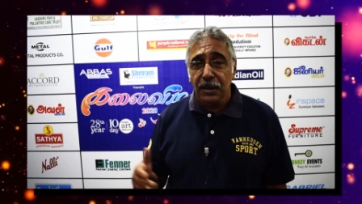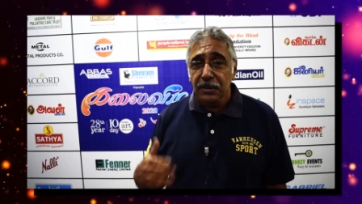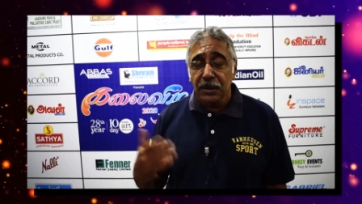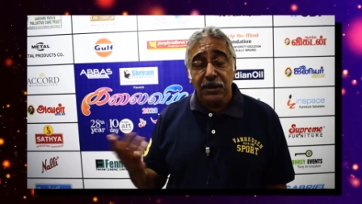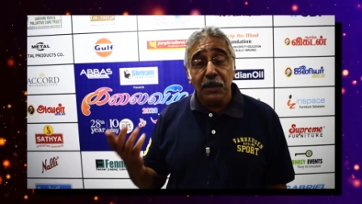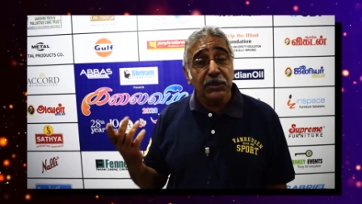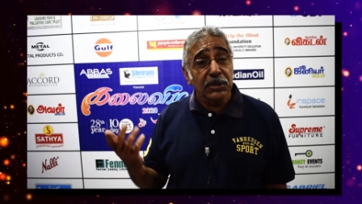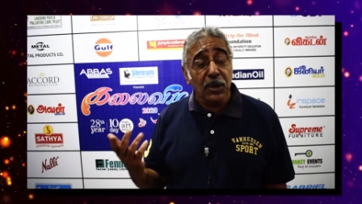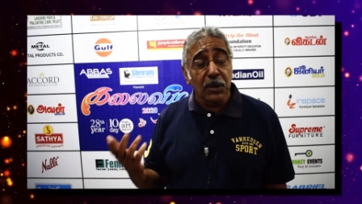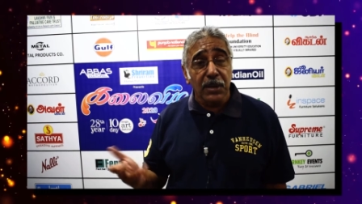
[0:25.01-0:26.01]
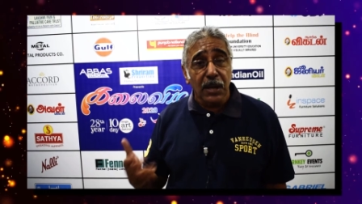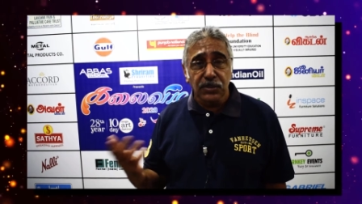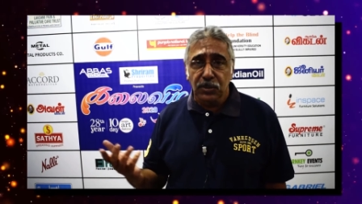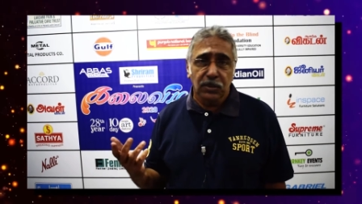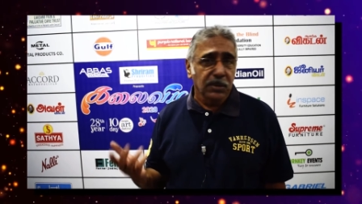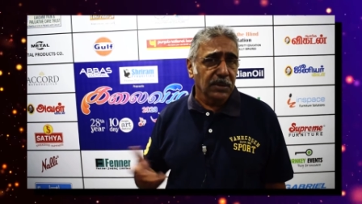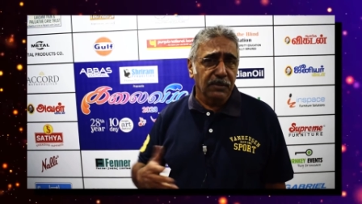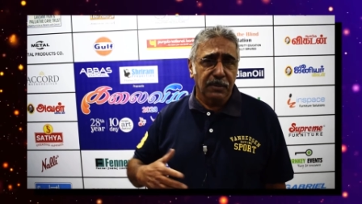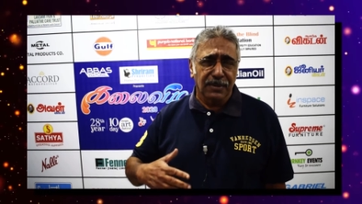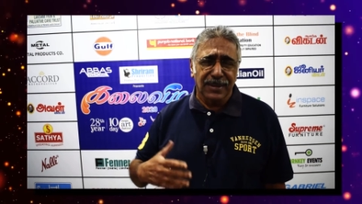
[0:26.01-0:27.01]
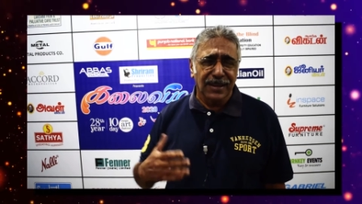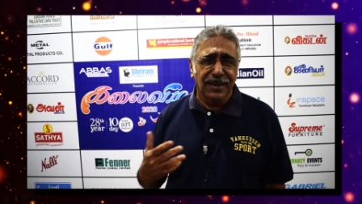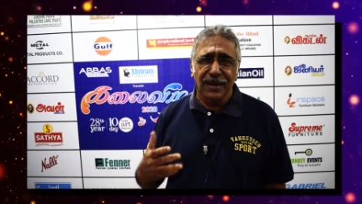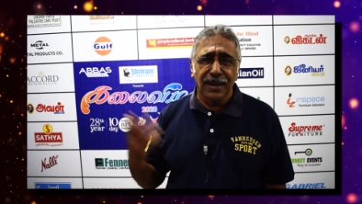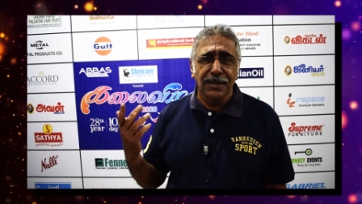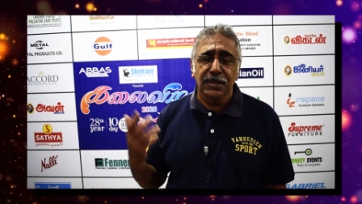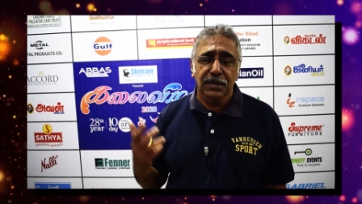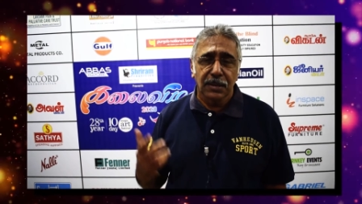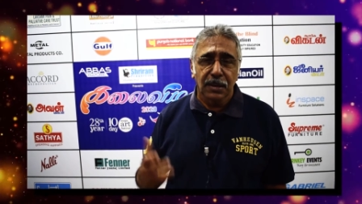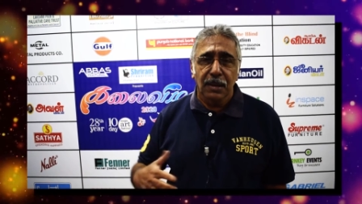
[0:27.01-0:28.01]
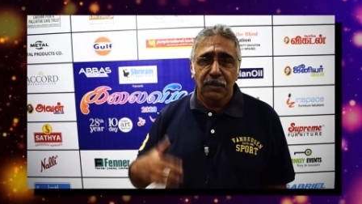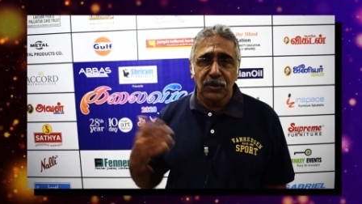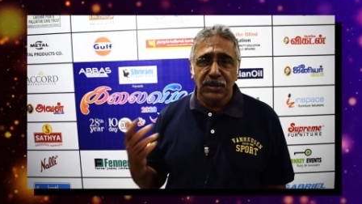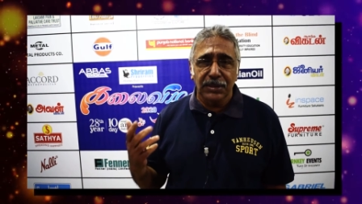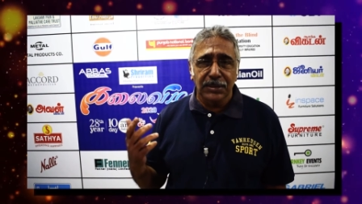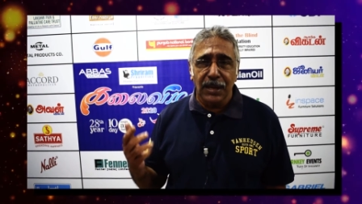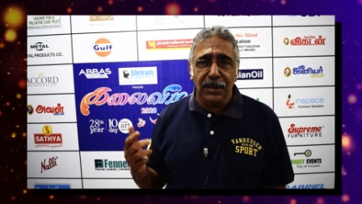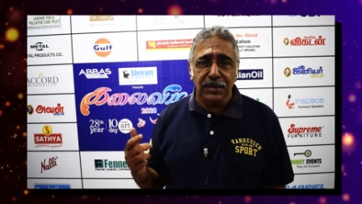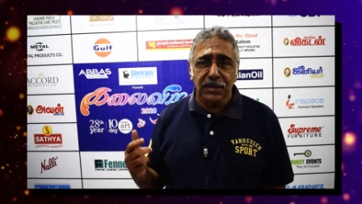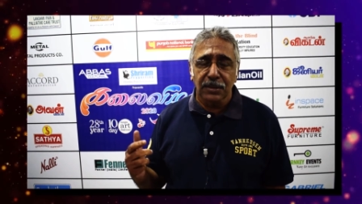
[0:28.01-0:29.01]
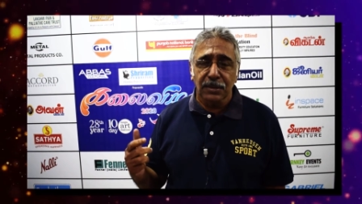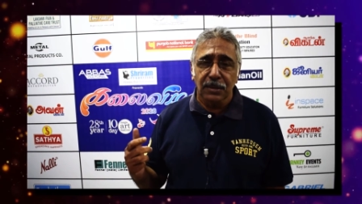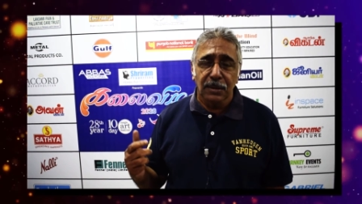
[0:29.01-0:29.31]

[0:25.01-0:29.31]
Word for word: Dakshinamurthy Swami, as you know, is a great music director